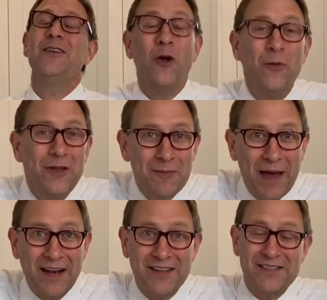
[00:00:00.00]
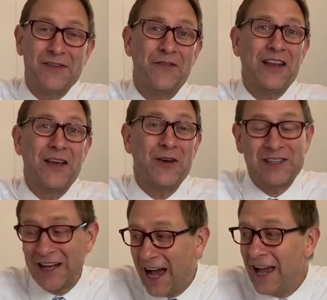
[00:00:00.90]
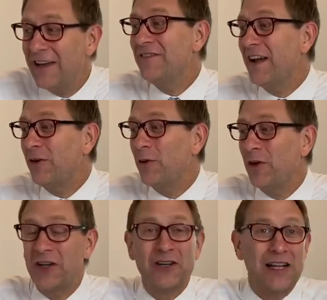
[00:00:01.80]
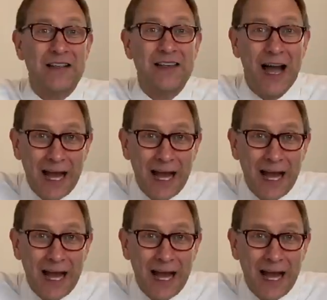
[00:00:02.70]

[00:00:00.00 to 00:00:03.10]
Normally Amanda does these videos and I have never really cooked anything.